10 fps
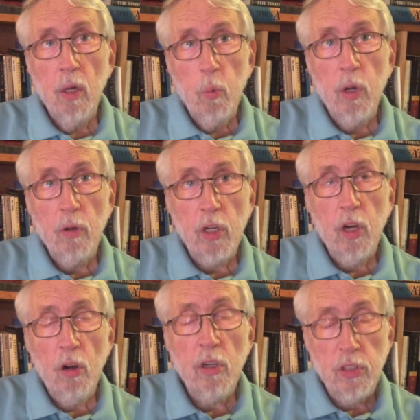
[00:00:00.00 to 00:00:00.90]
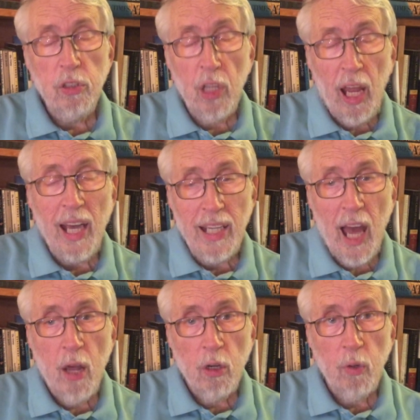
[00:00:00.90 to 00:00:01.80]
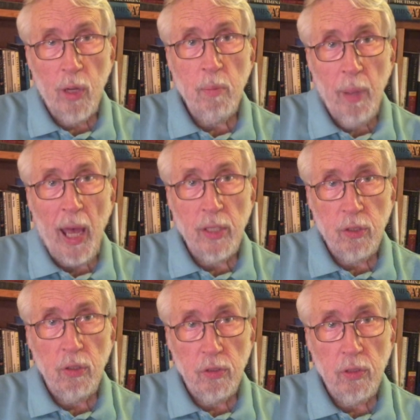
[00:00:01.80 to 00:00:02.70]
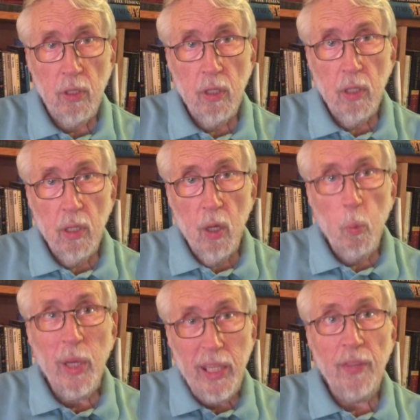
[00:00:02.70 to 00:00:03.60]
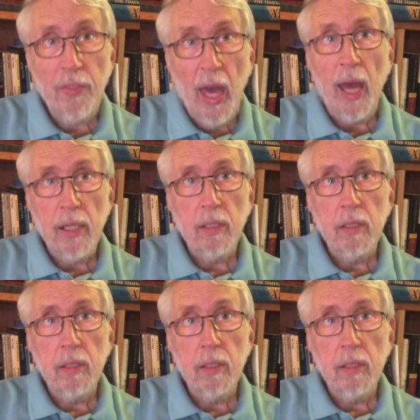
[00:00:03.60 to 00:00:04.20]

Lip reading: We are encouraged to lie down in green pastures. We get that.